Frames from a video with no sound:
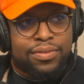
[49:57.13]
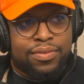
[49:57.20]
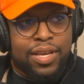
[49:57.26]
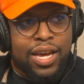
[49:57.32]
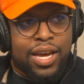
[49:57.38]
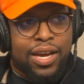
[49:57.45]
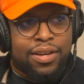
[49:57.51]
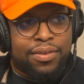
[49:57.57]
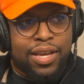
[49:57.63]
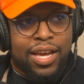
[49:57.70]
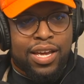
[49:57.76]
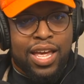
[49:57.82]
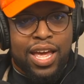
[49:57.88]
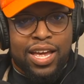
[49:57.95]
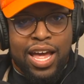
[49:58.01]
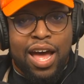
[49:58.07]

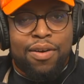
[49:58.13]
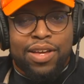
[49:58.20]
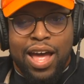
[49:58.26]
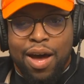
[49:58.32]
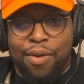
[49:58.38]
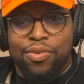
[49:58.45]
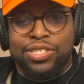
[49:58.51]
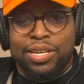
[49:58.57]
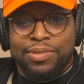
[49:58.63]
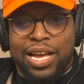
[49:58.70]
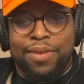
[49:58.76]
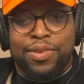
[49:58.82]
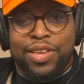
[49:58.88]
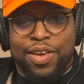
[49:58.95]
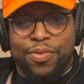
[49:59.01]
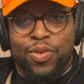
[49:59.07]
Yeah. God will
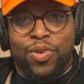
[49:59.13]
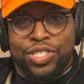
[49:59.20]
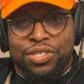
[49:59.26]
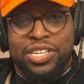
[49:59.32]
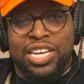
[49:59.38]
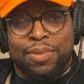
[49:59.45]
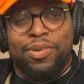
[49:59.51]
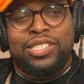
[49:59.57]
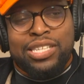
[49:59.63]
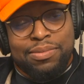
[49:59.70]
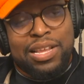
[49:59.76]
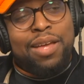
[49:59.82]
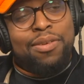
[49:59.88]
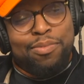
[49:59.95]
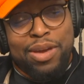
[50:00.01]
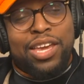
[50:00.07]
sometimes give you what you need, but
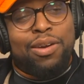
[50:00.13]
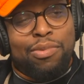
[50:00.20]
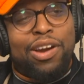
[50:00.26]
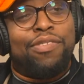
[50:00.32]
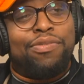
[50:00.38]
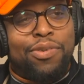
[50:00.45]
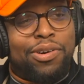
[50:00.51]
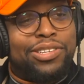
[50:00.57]
sometimes he'll make you work for it.